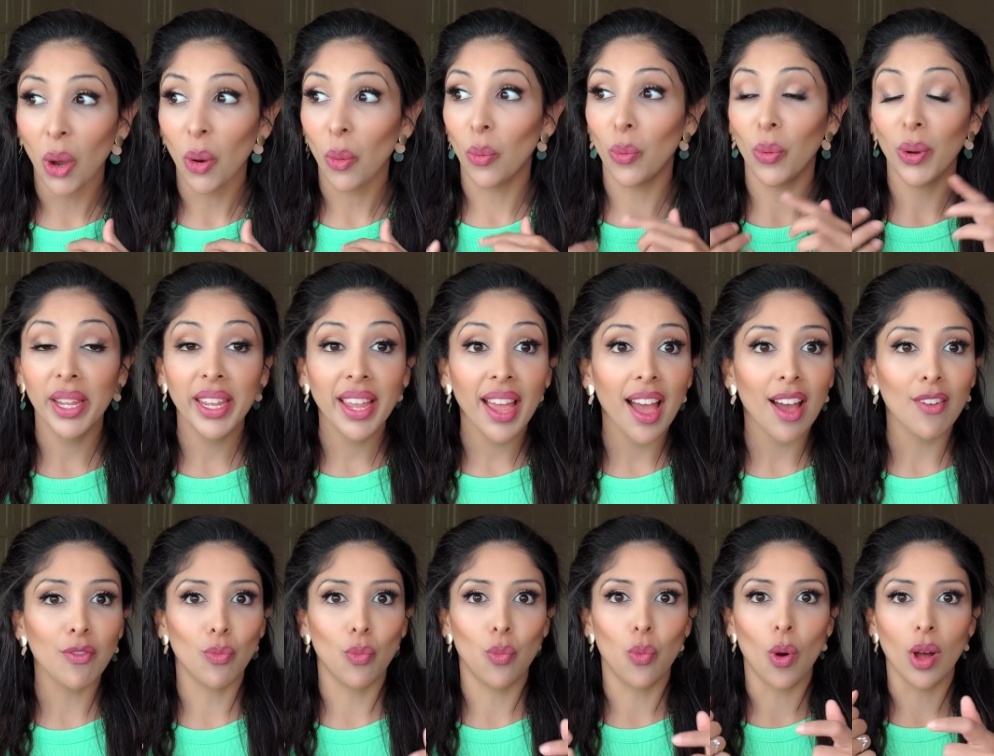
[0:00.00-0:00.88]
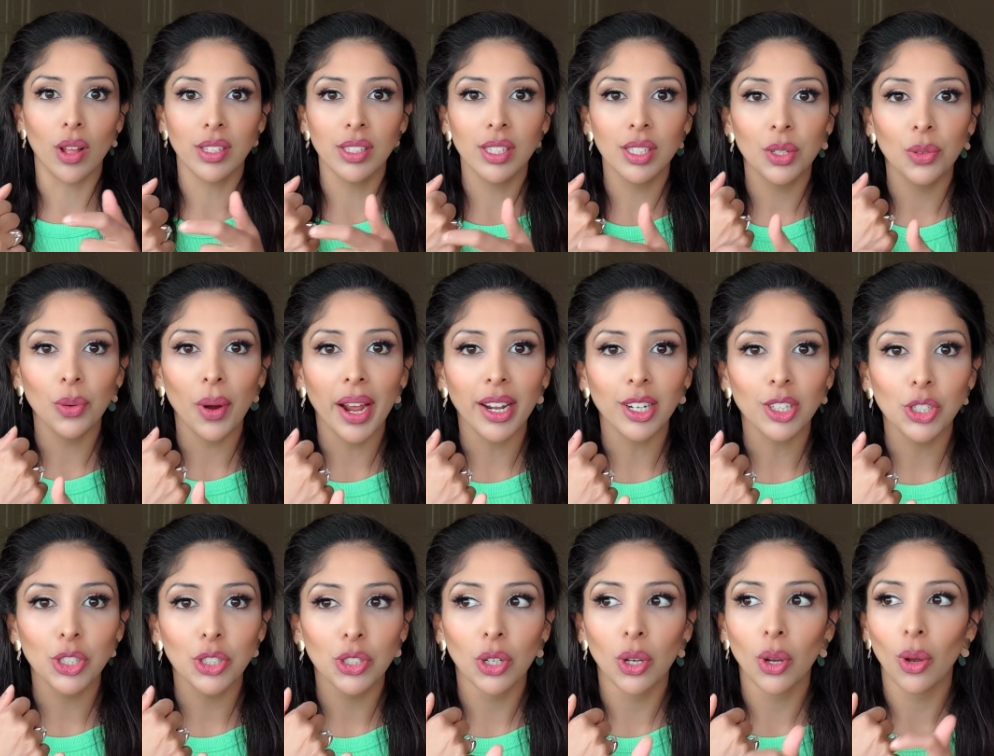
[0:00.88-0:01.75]
we have one
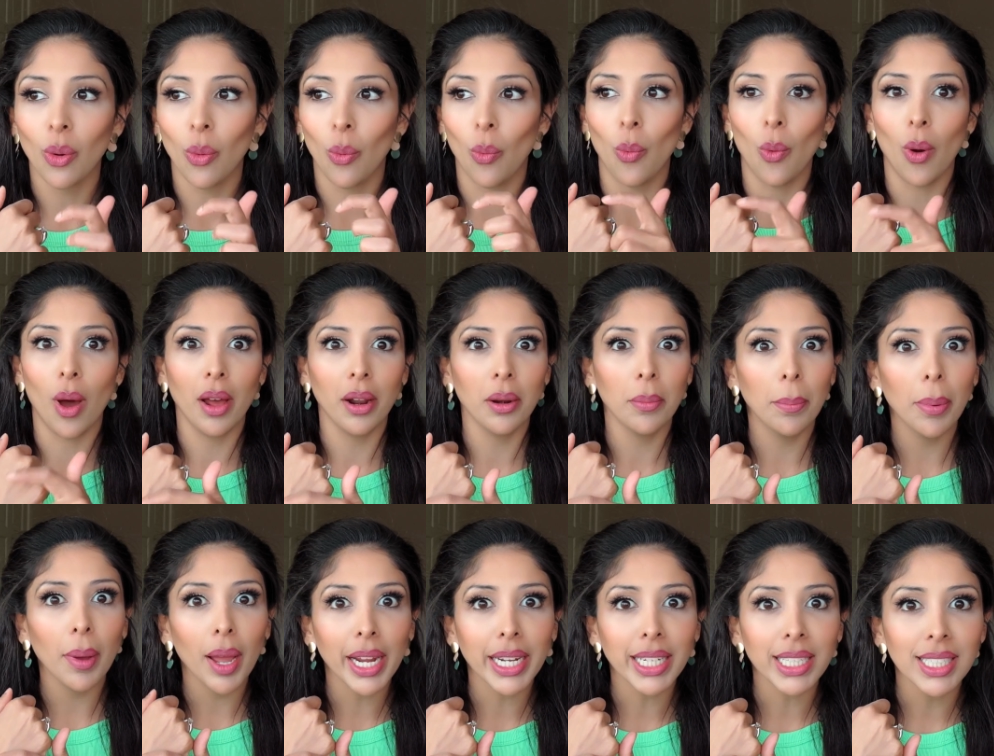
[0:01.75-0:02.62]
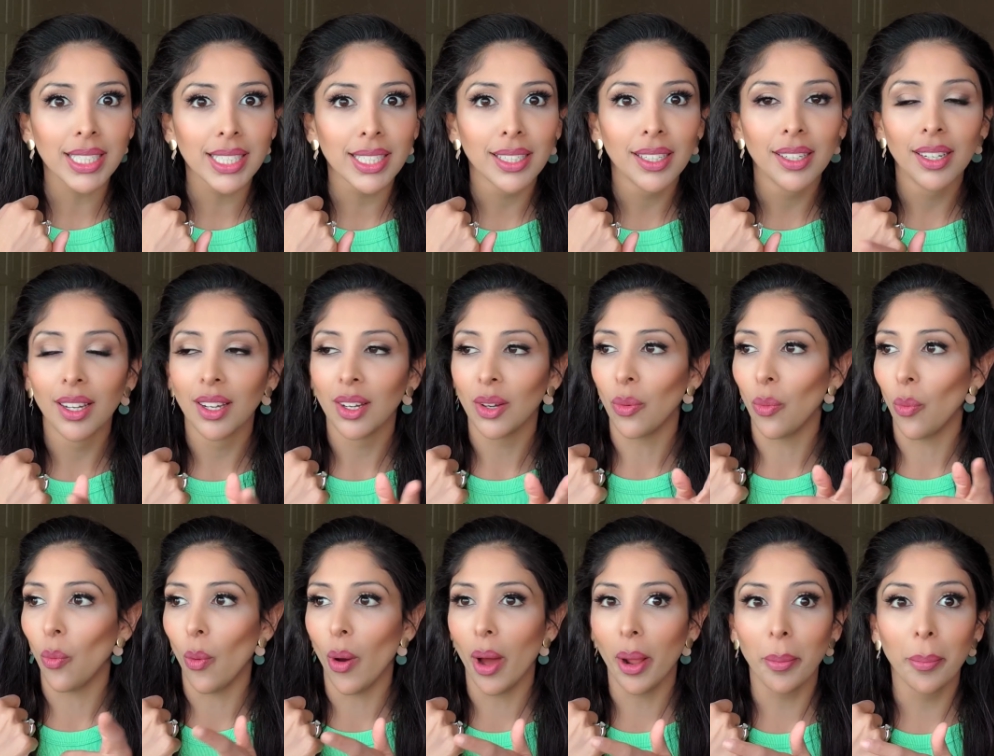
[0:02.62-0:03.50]
scratch, one bite,
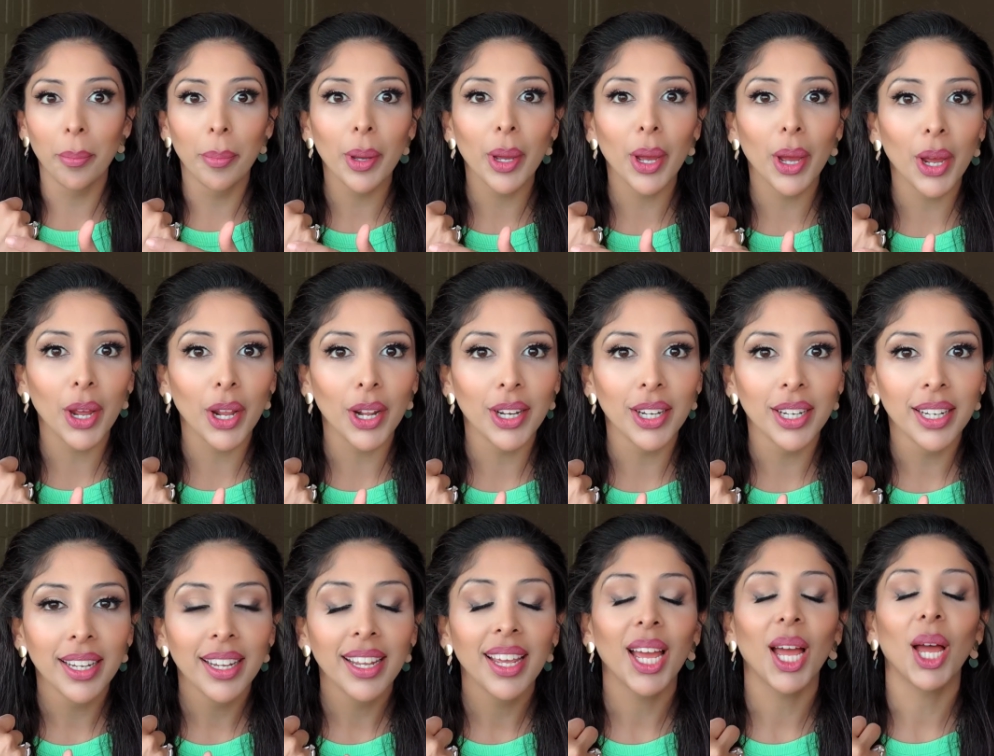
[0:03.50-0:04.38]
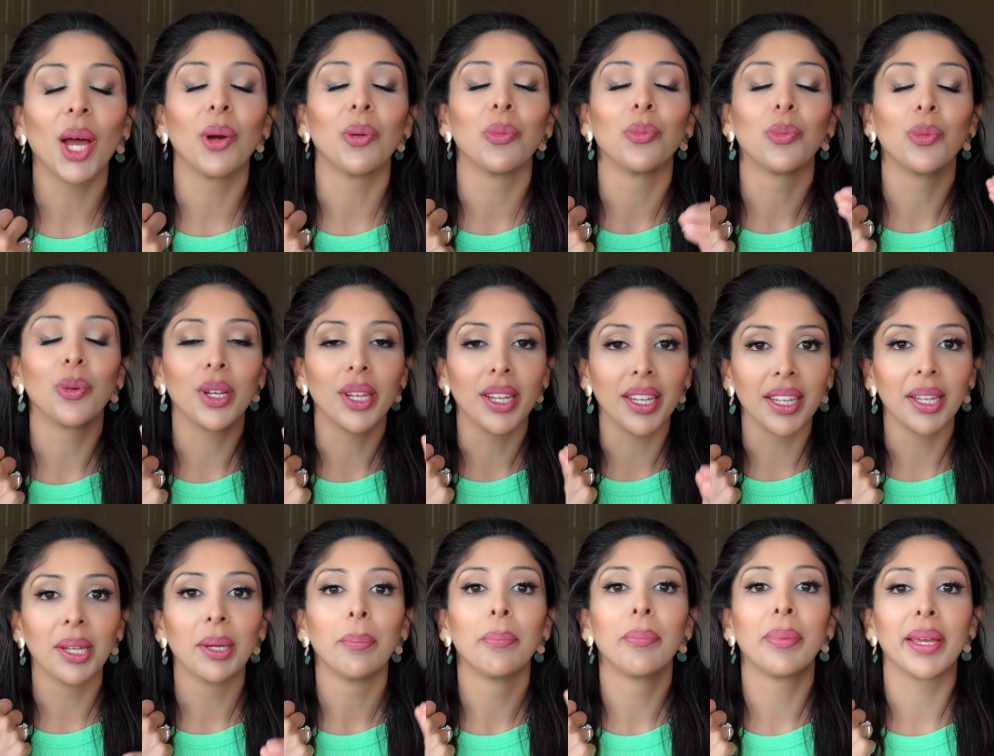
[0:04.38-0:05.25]
one burn, and
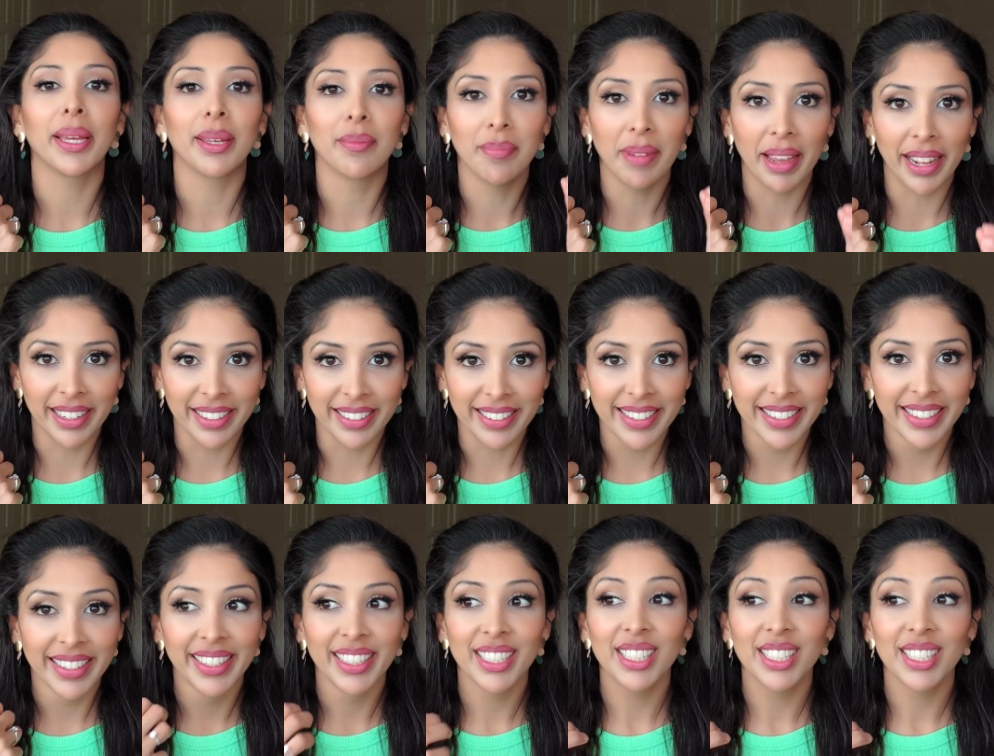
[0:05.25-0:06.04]
we pigment.